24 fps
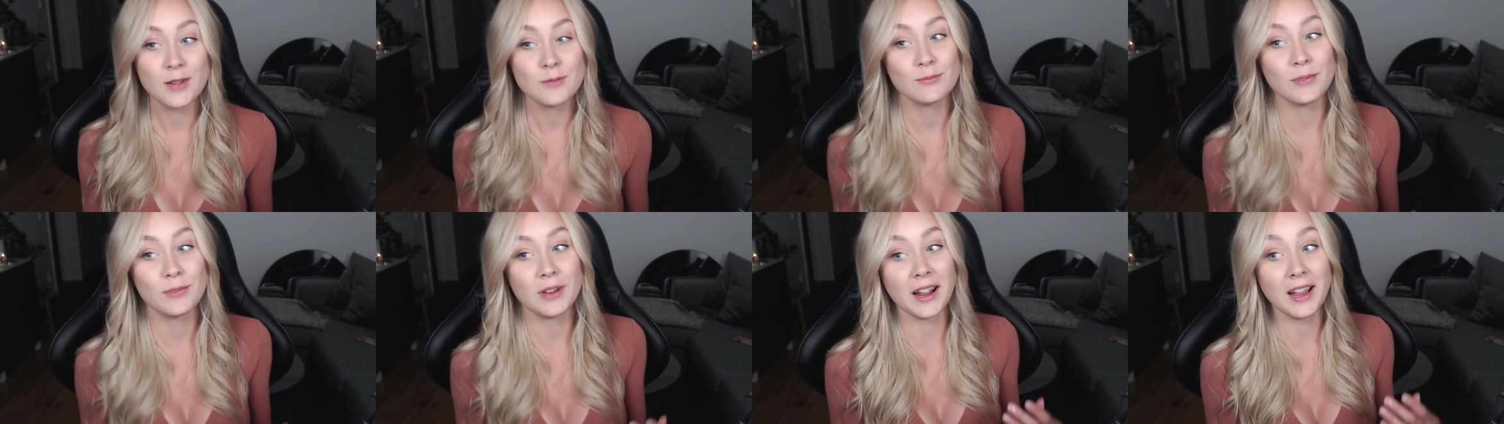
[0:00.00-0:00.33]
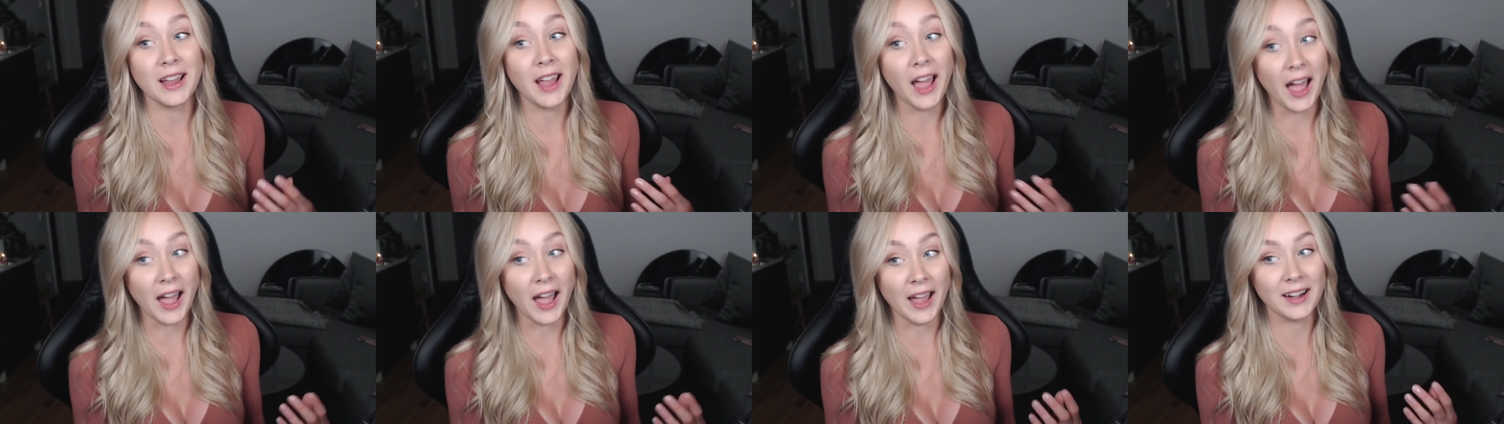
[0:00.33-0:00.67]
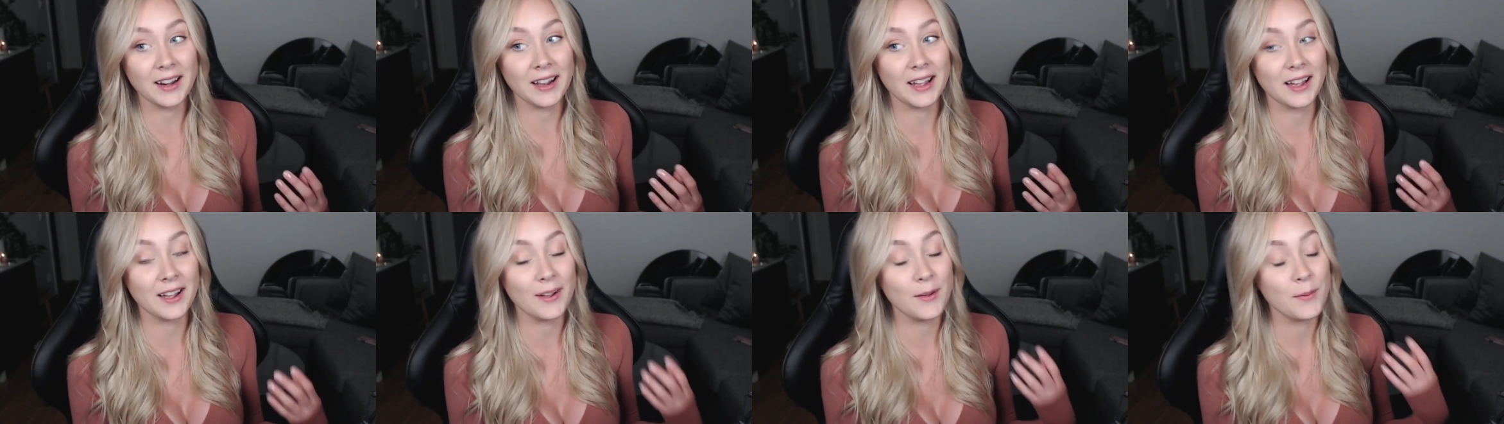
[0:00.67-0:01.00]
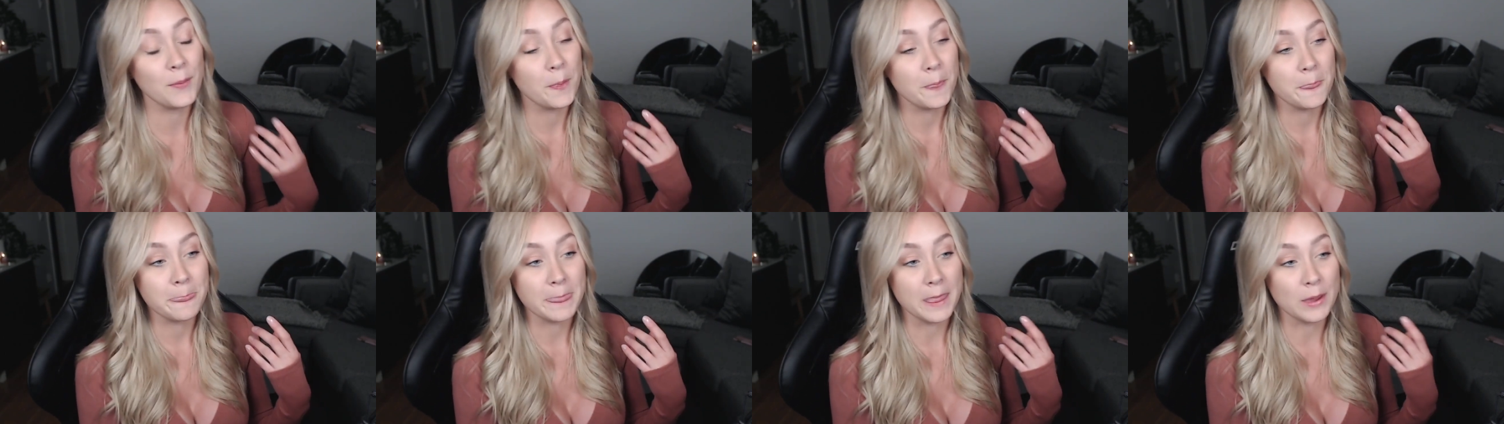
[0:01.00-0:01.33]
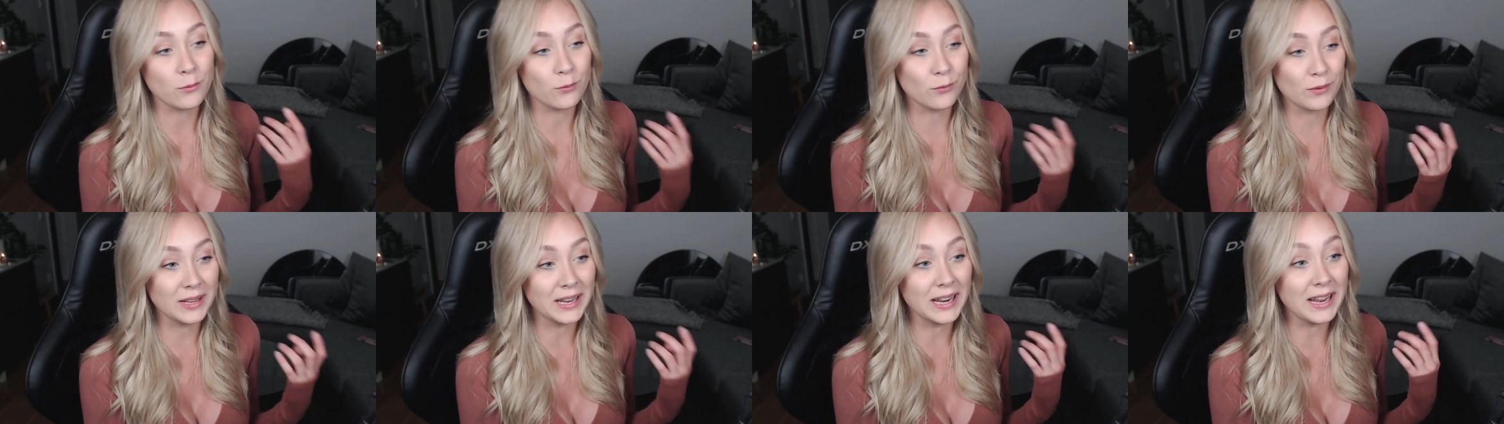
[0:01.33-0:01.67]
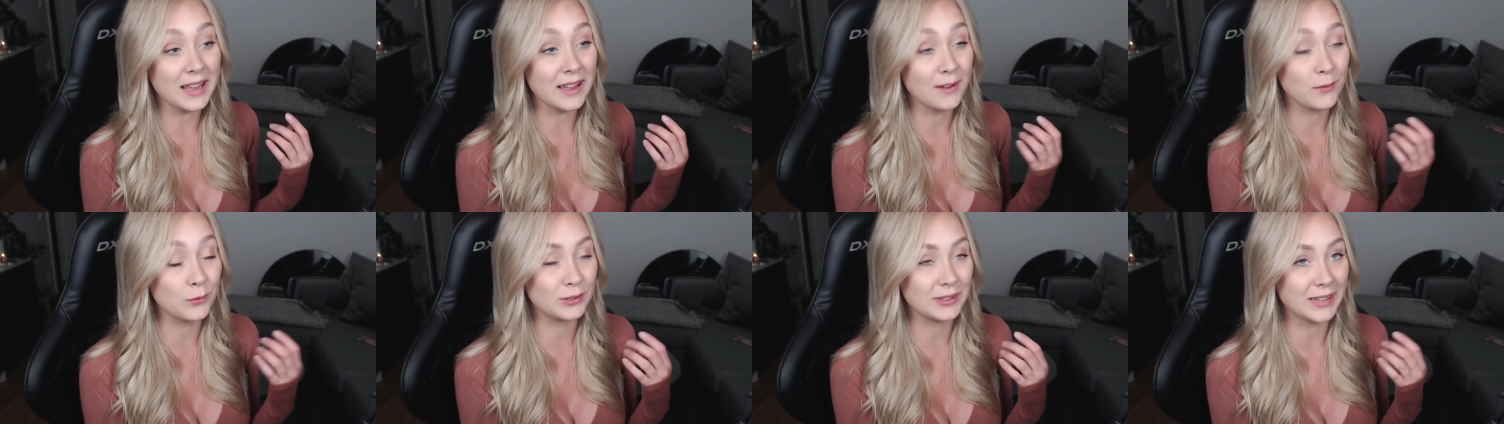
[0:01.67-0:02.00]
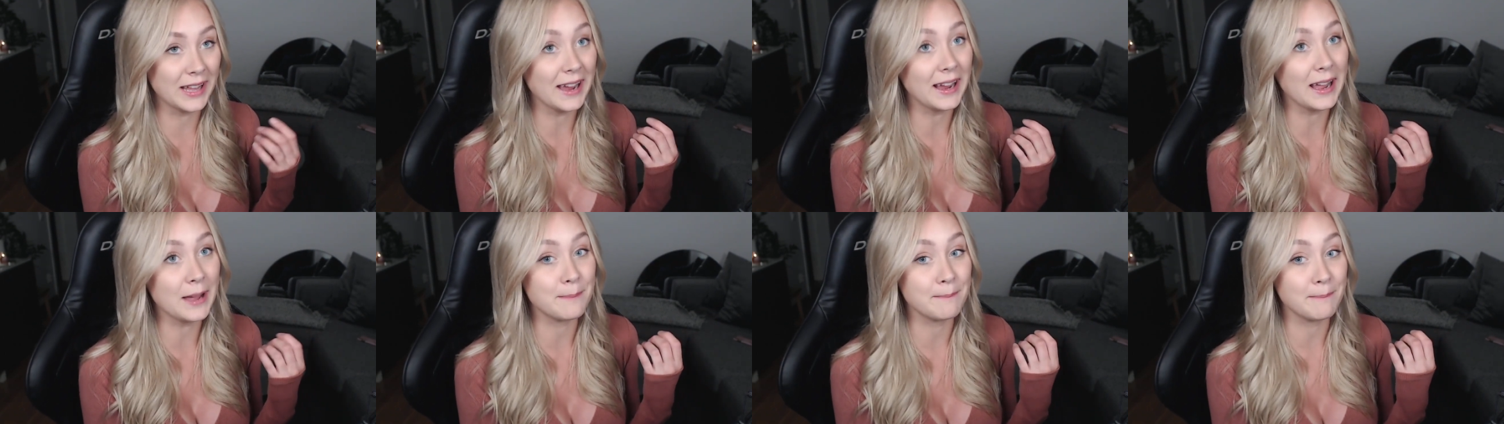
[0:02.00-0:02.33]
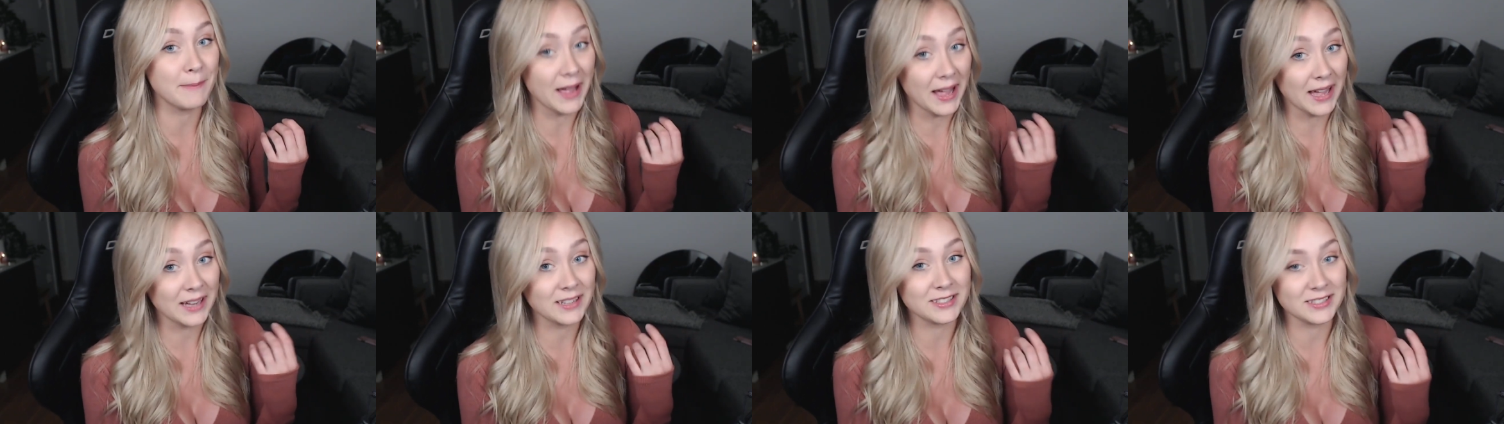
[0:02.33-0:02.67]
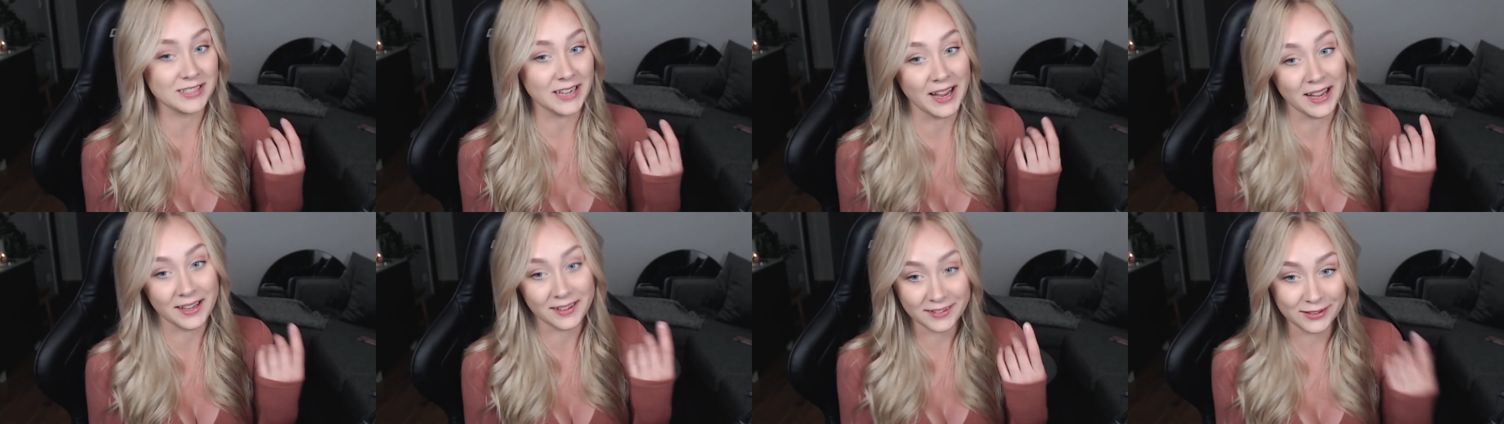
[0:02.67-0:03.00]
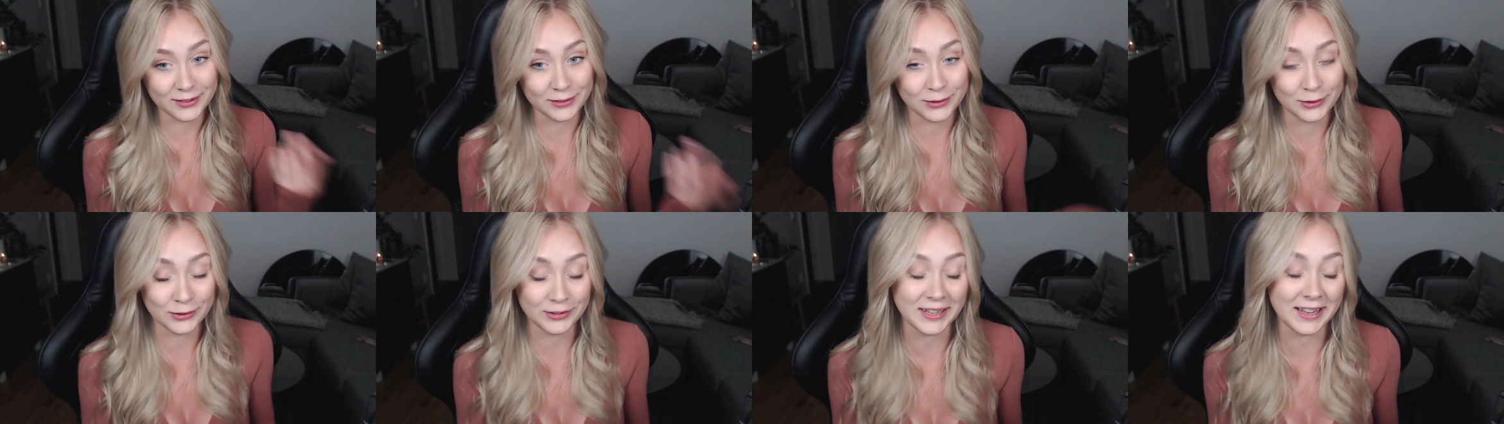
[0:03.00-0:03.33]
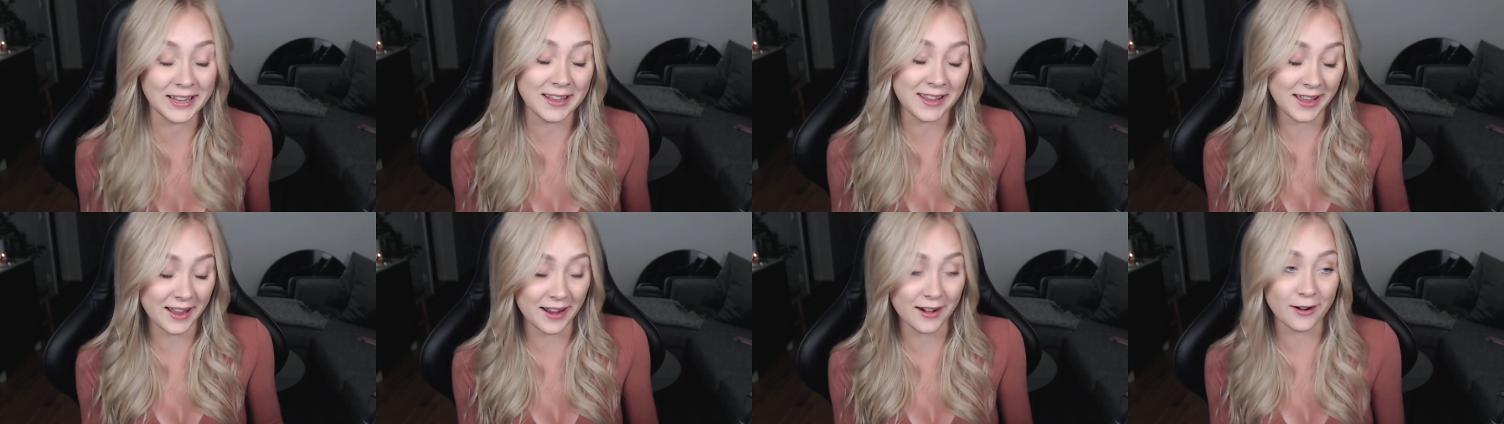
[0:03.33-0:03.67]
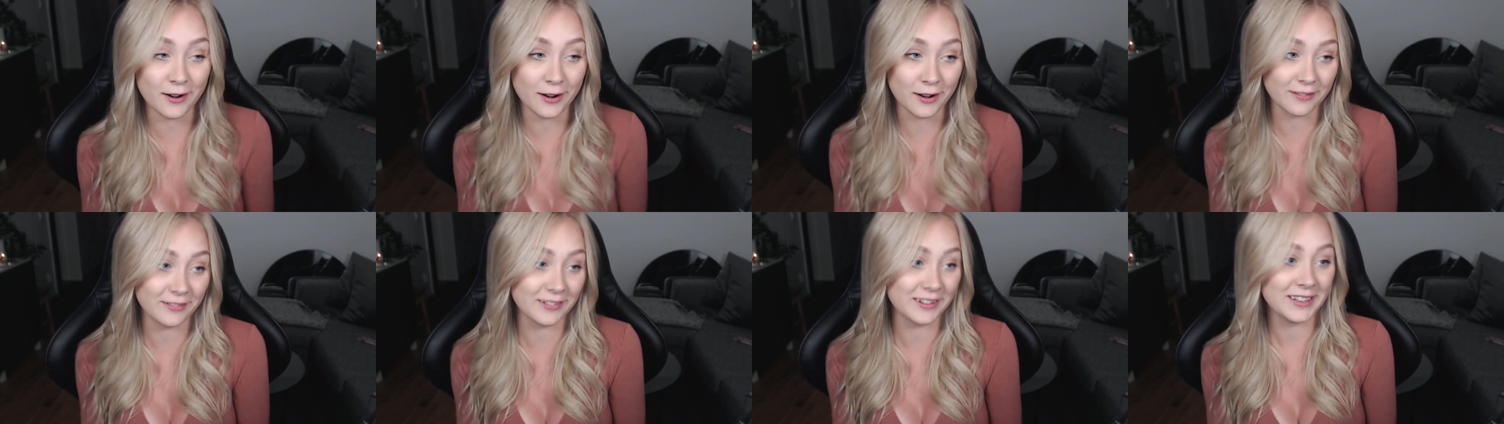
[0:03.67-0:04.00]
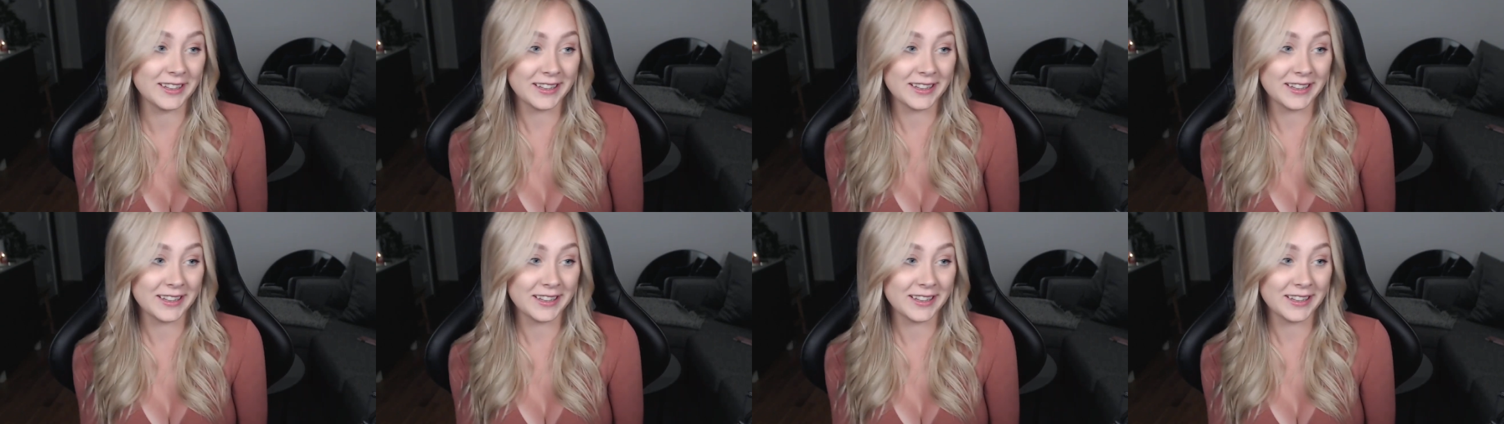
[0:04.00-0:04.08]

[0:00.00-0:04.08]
but I kinda really would like a man child to take care of.